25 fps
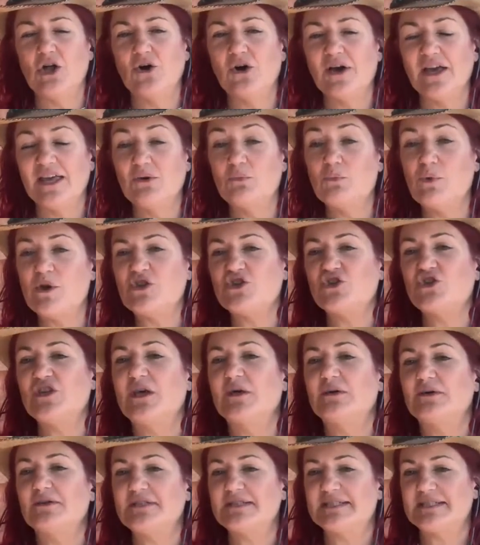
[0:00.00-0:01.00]
He wished he
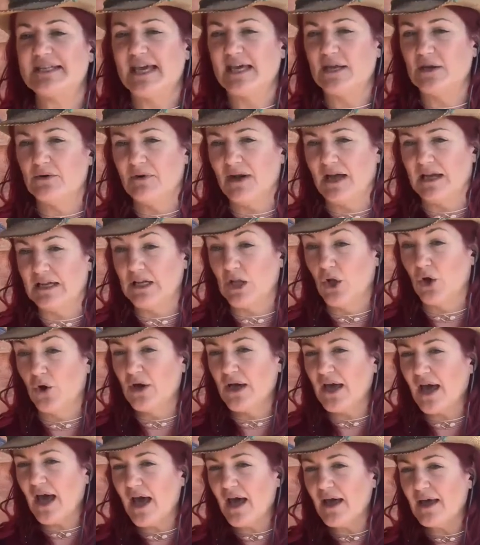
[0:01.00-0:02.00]
could have stayed around
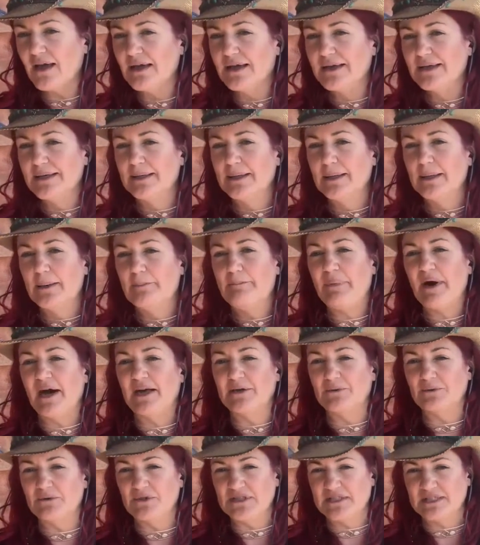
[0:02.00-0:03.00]
longer, but
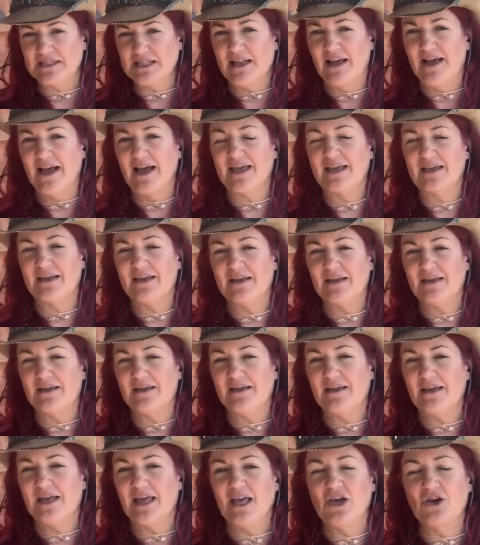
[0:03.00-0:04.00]
it was like
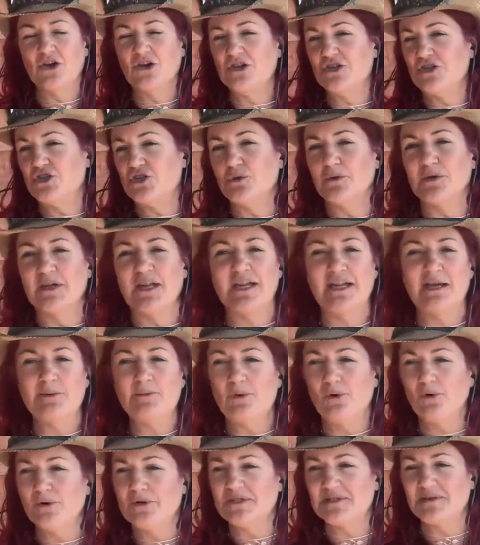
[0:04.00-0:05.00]
he couldn't do it
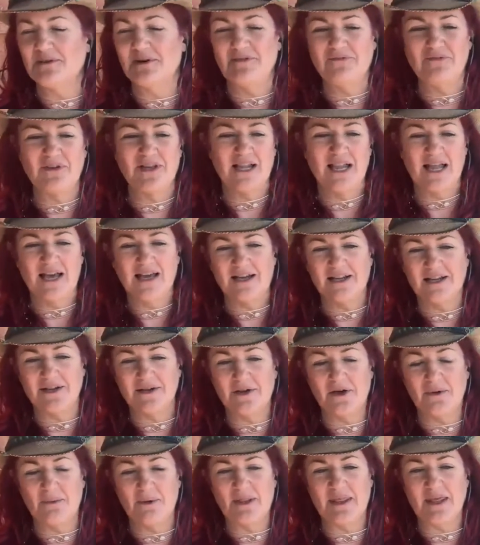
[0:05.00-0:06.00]
anymore. So I feel like I don't
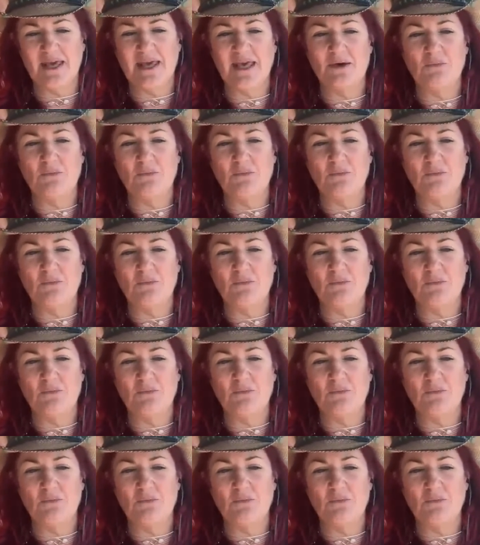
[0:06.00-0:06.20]
know whether he